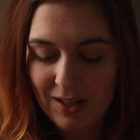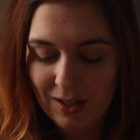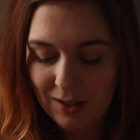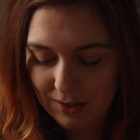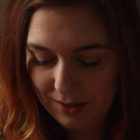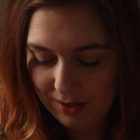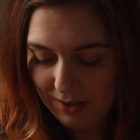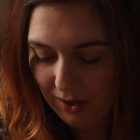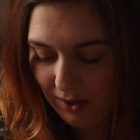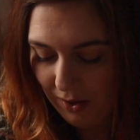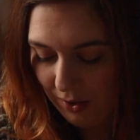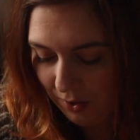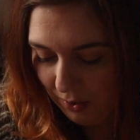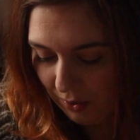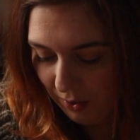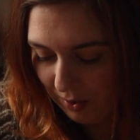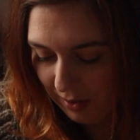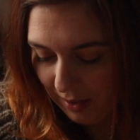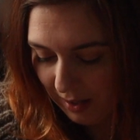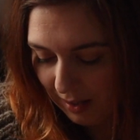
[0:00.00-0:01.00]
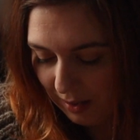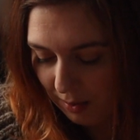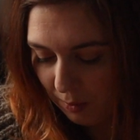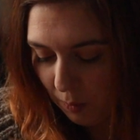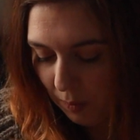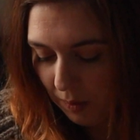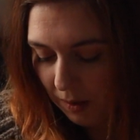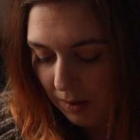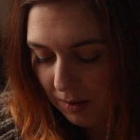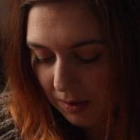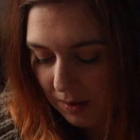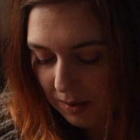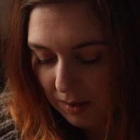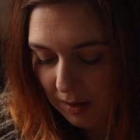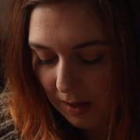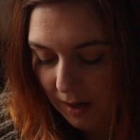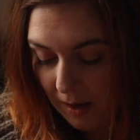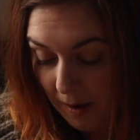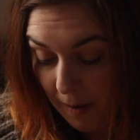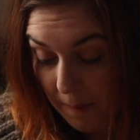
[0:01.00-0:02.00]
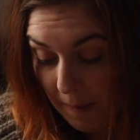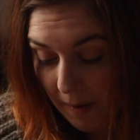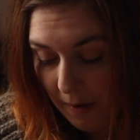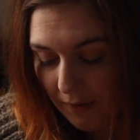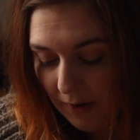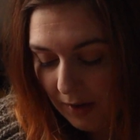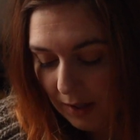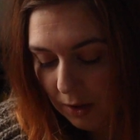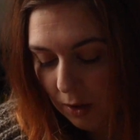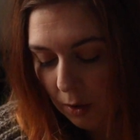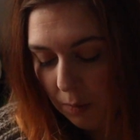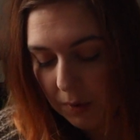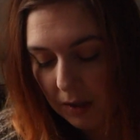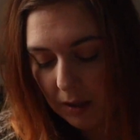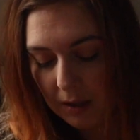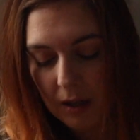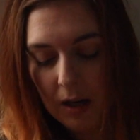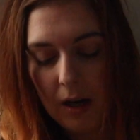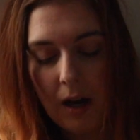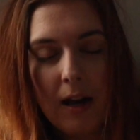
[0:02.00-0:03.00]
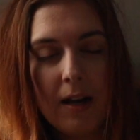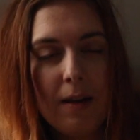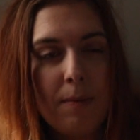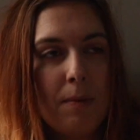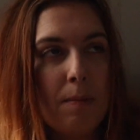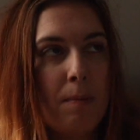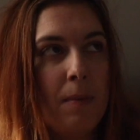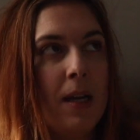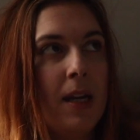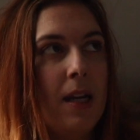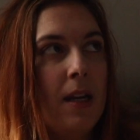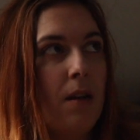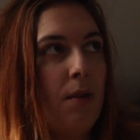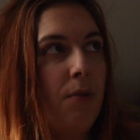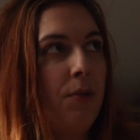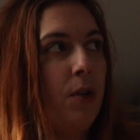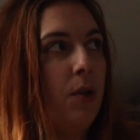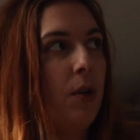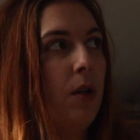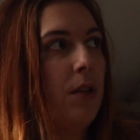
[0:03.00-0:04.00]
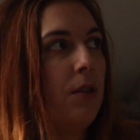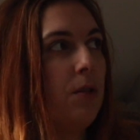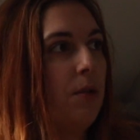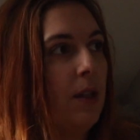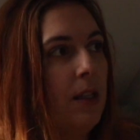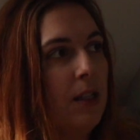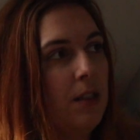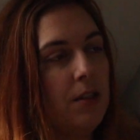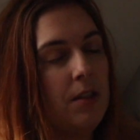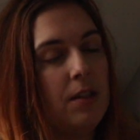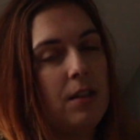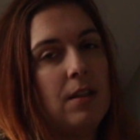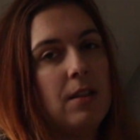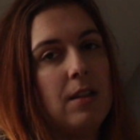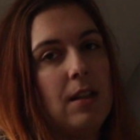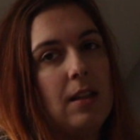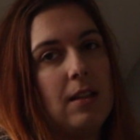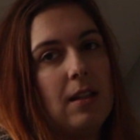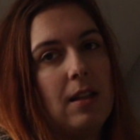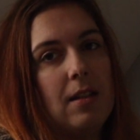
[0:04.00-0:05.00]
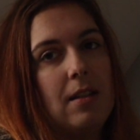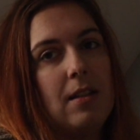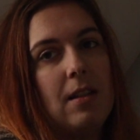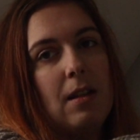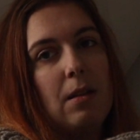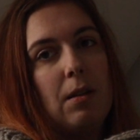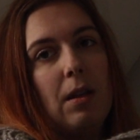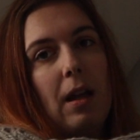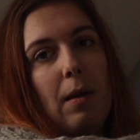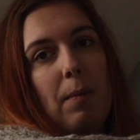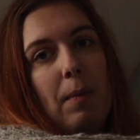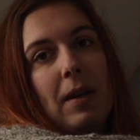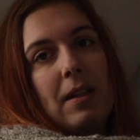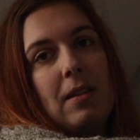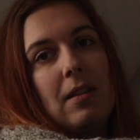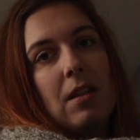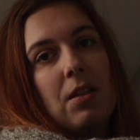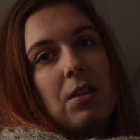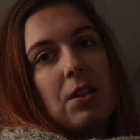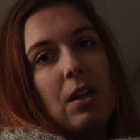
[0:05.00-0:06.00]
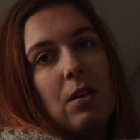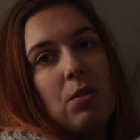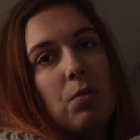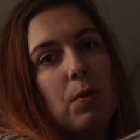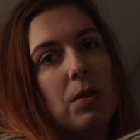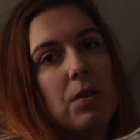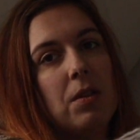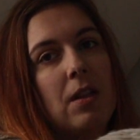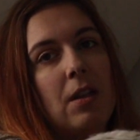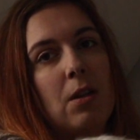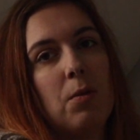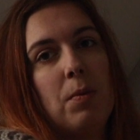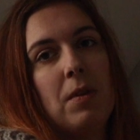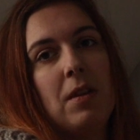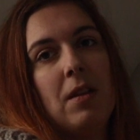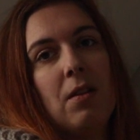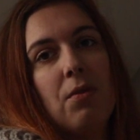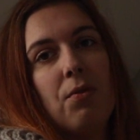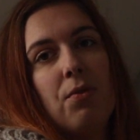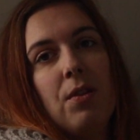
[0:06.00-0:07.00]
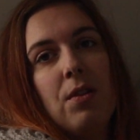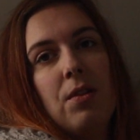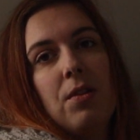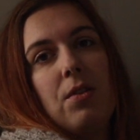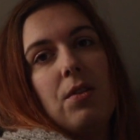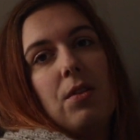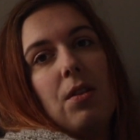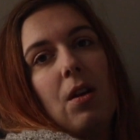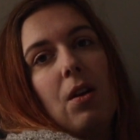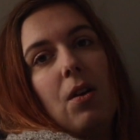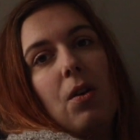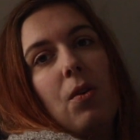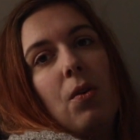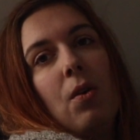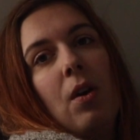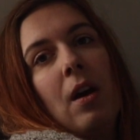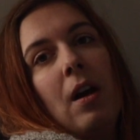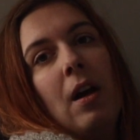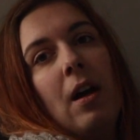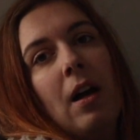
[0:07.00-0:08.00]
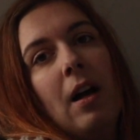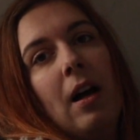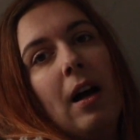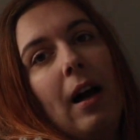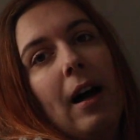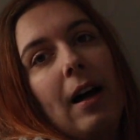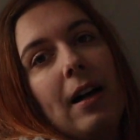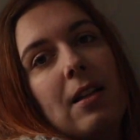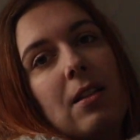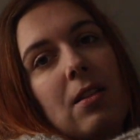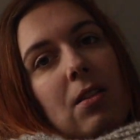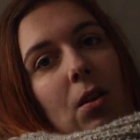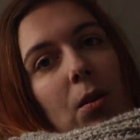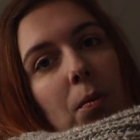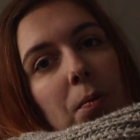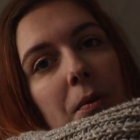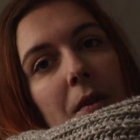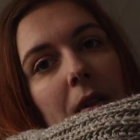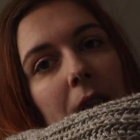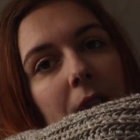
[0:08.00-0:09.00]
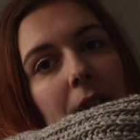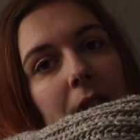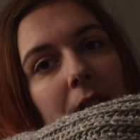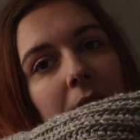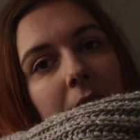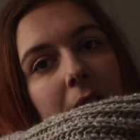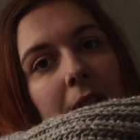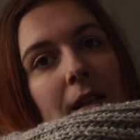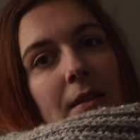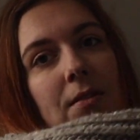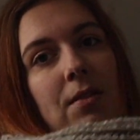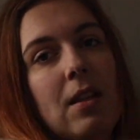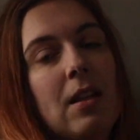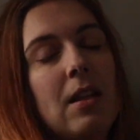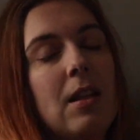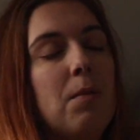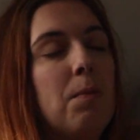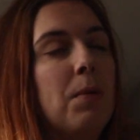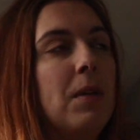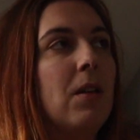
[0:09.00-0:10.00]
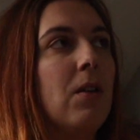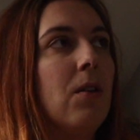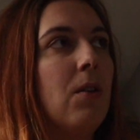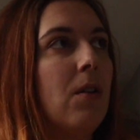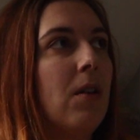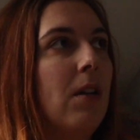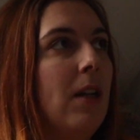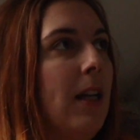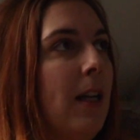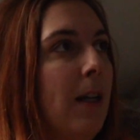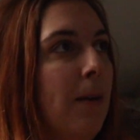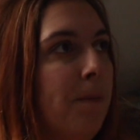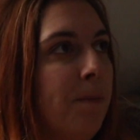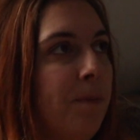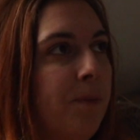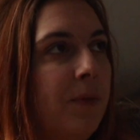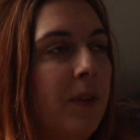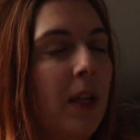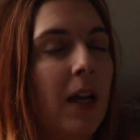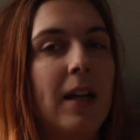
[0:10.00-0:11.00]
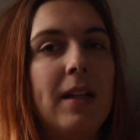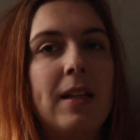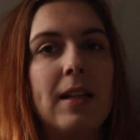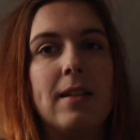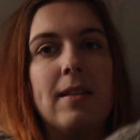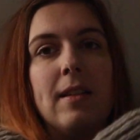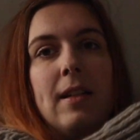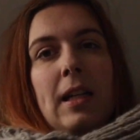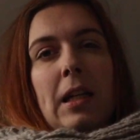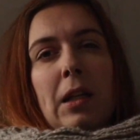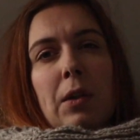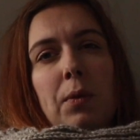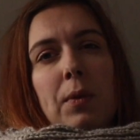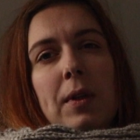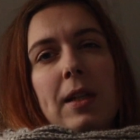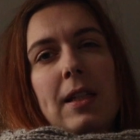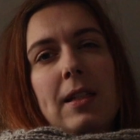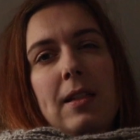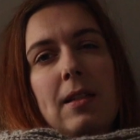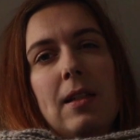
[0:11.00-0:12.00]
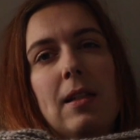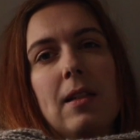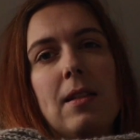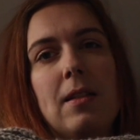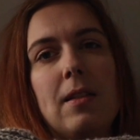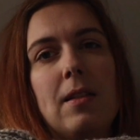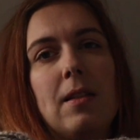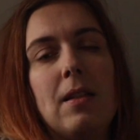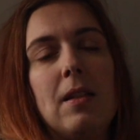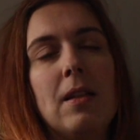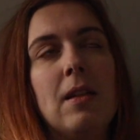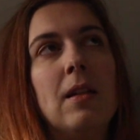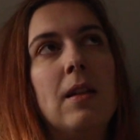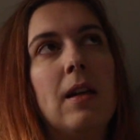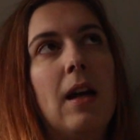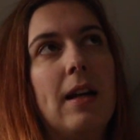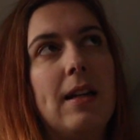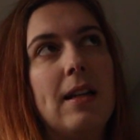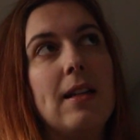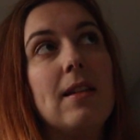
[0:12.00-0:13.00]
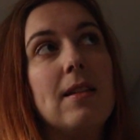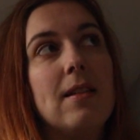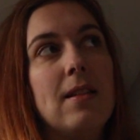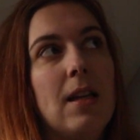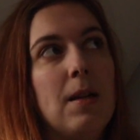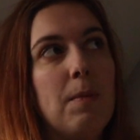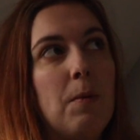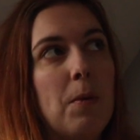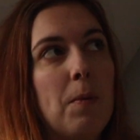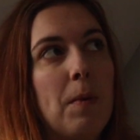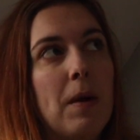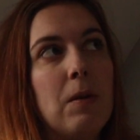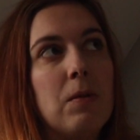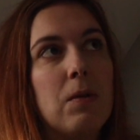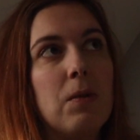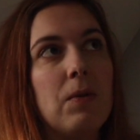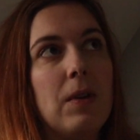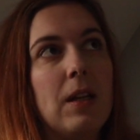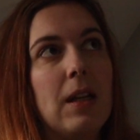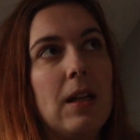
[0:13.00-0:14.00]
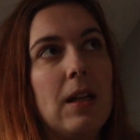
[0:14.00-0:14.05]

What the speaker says: So that was my finished object. I made a few alterations. As I said, my stitch count was a little bit different, so I stopped the sleeves a little bit early. I did the increases. I did the same amount of